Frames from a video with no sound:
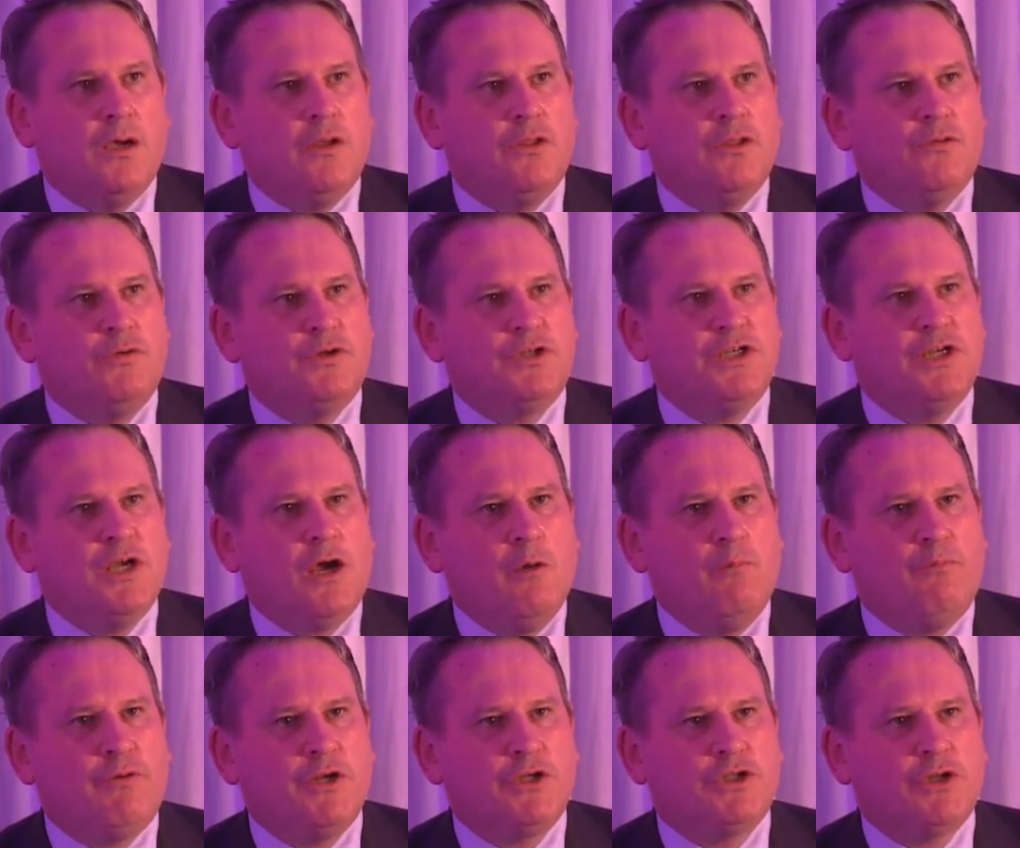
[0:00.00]
There was a young
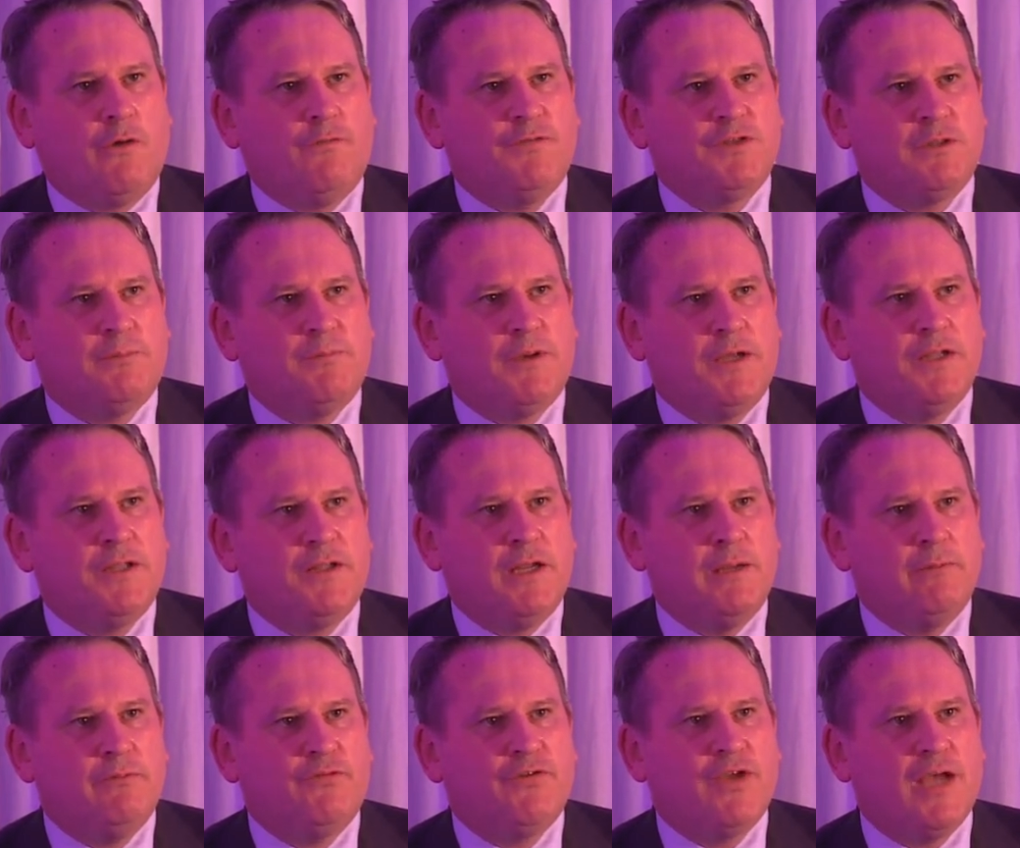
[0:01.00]
British officer by the
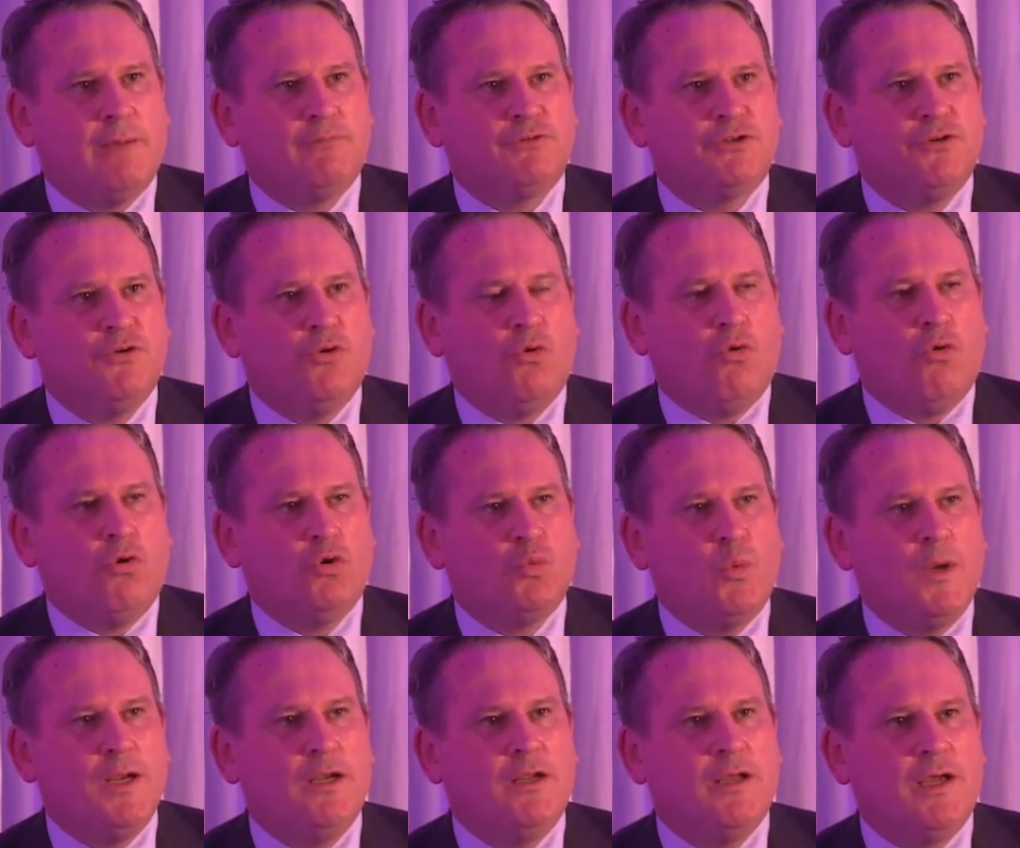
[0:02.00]
name of Captain Ord
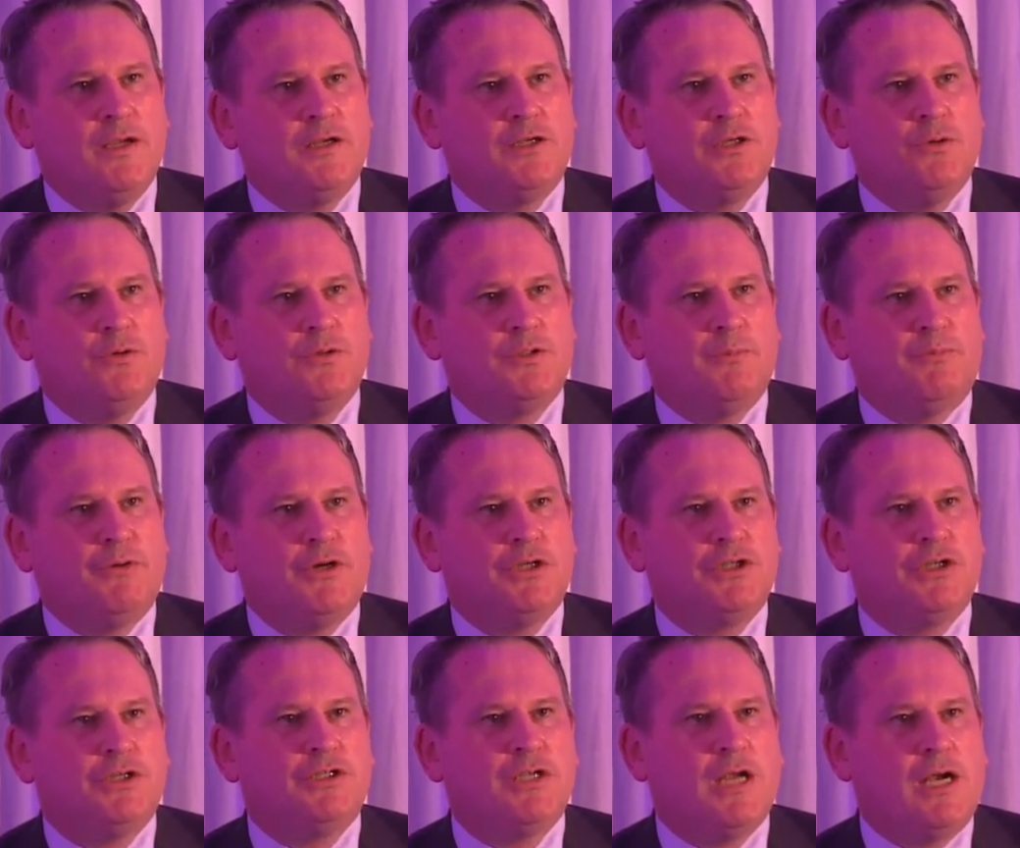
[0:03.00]
Wingate, who was a British
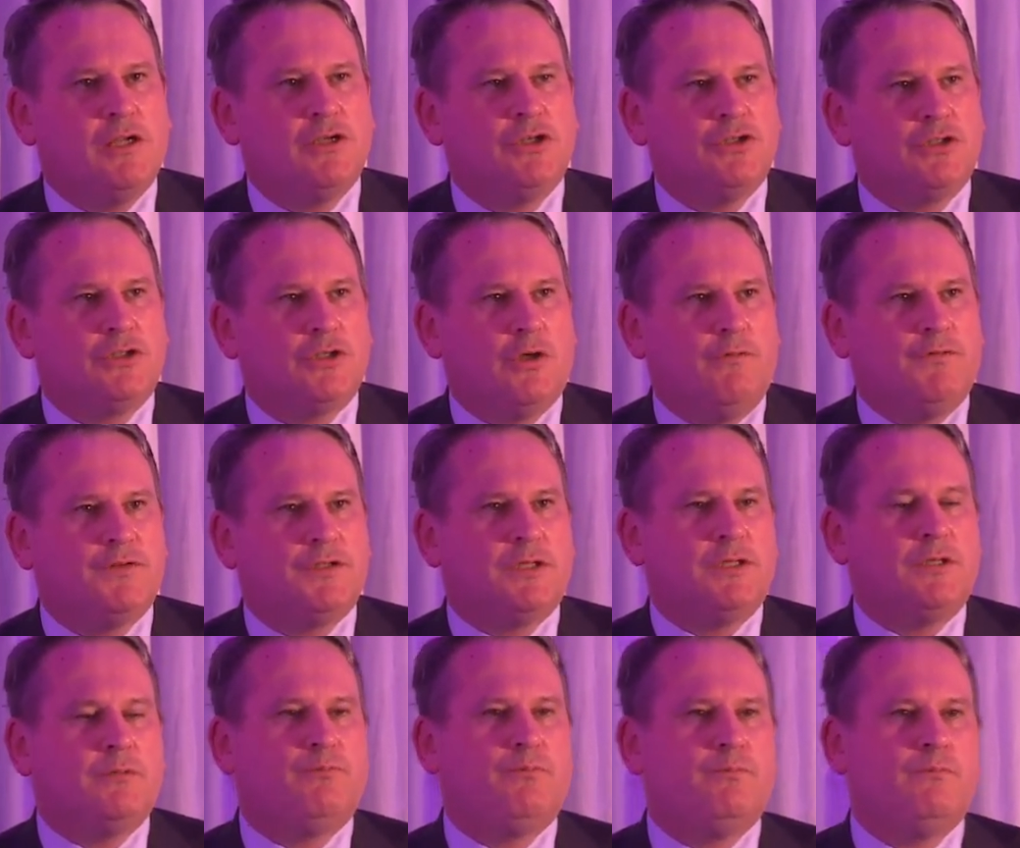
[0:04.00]
intelligence officer
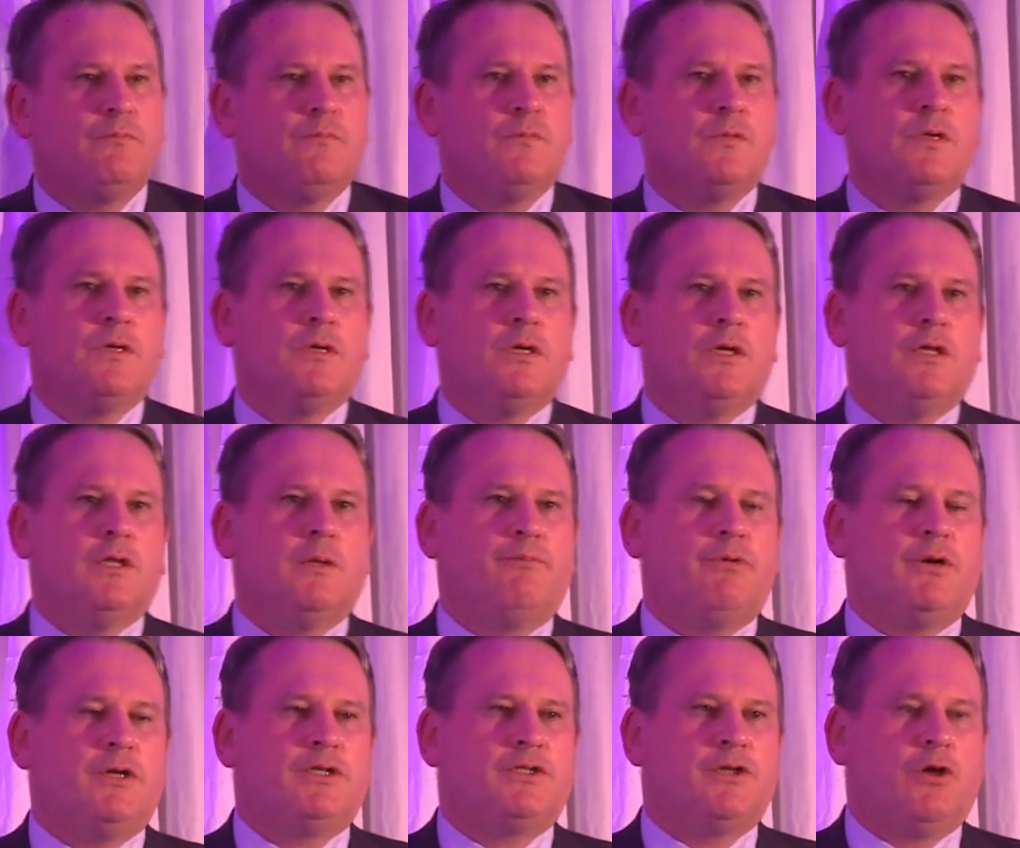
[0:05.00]
in the
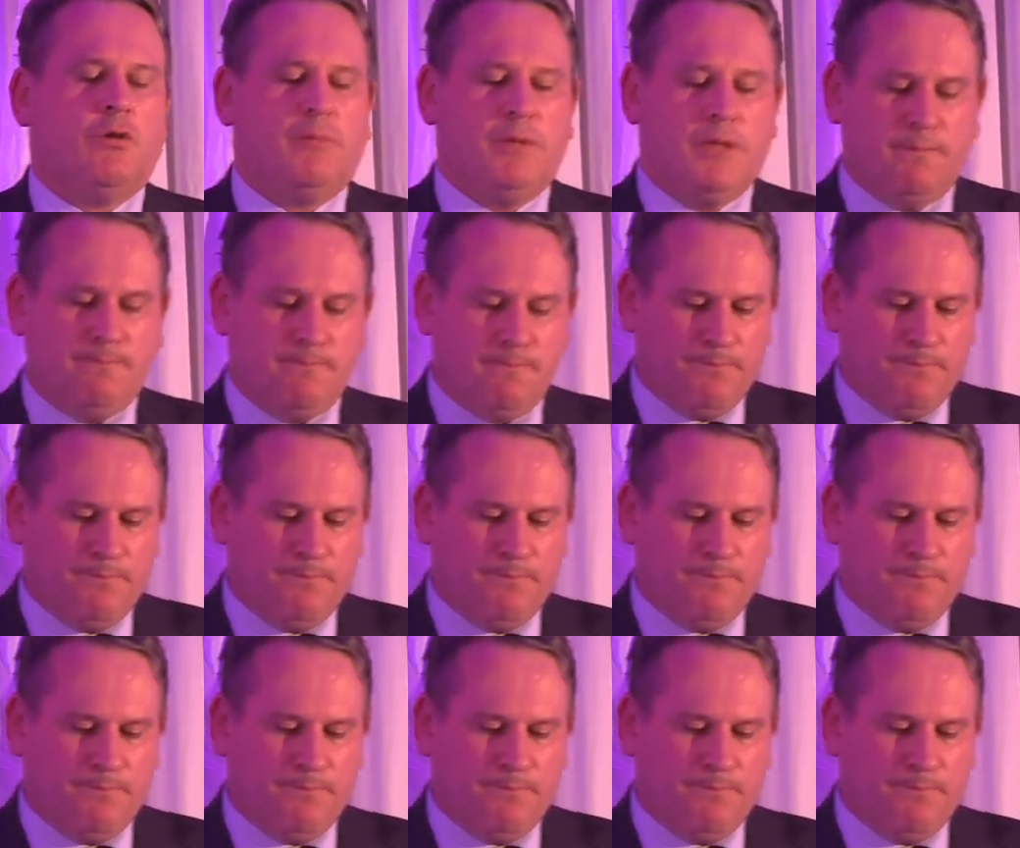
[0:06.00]
British Army,